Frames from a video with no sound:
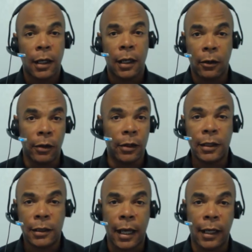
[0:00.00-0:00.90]
And on
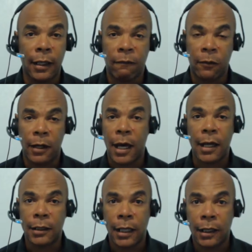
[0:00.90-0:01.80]
this site, if you're not
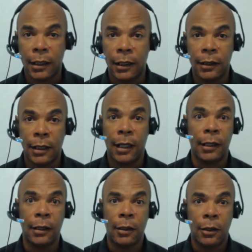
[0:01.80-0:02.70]
a techie,
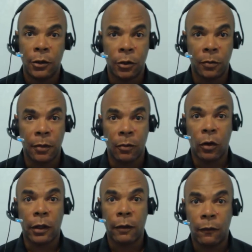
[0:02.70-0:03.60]
then you'll be
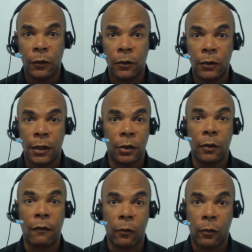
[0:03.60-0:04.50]
more confused than you
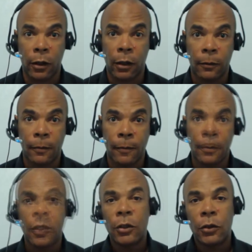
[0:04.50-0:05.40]
ever were.
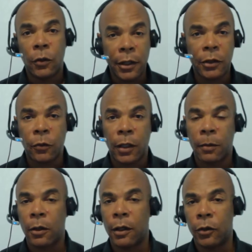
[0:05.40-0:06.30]
So here's what I'm
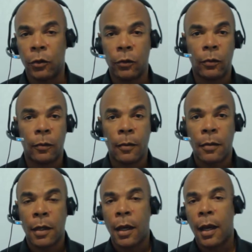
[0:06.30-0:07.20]
going to do.
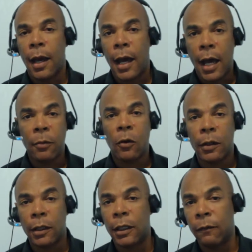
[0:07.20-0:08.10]
I'm
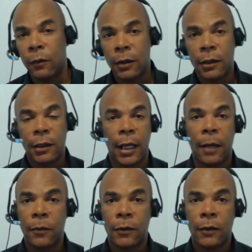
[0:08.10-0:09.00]
going to give you the
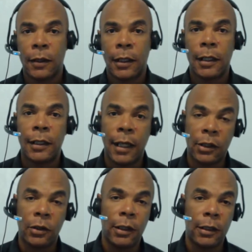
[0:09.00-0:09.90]
steps
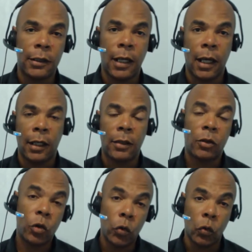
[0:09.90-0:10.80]
that you need to take
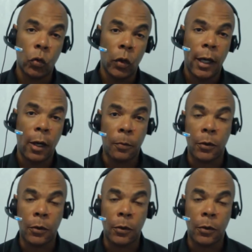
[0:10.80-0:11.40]
to help